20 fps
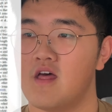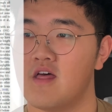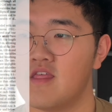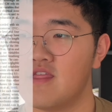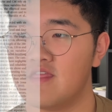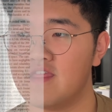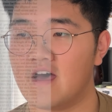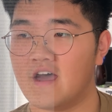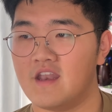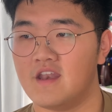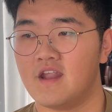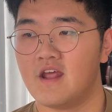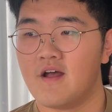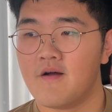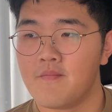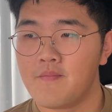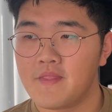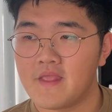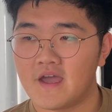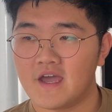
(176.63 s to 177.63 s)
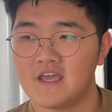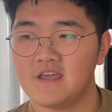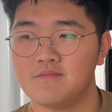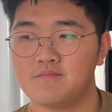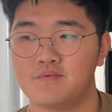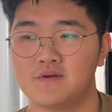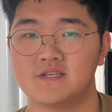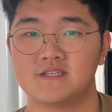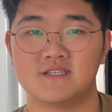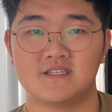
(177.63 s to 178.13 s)
that
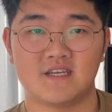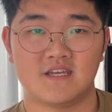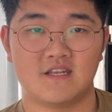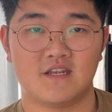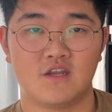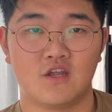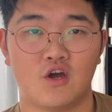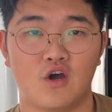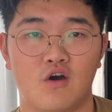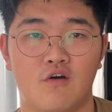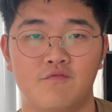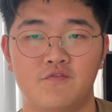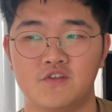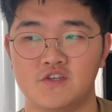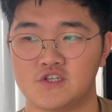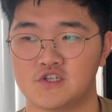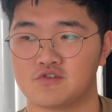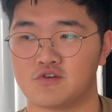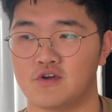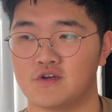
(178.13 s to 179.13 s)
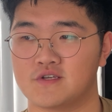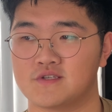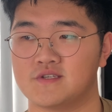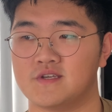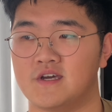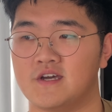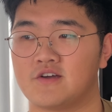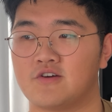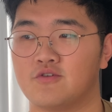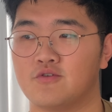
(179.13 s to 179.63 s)
8% of the stroke
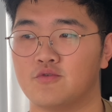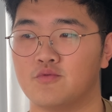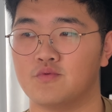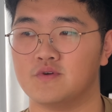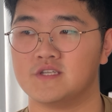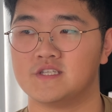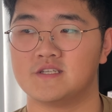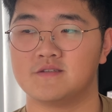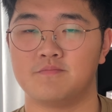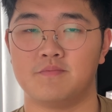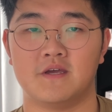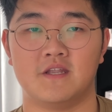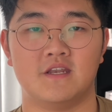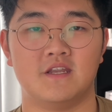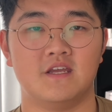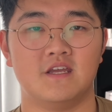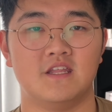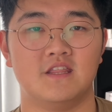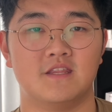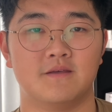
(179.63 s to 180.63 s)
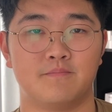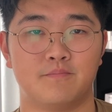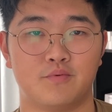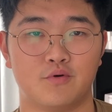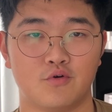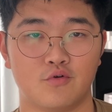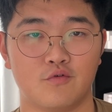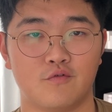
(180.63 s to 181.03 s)
cycle was spent in the pull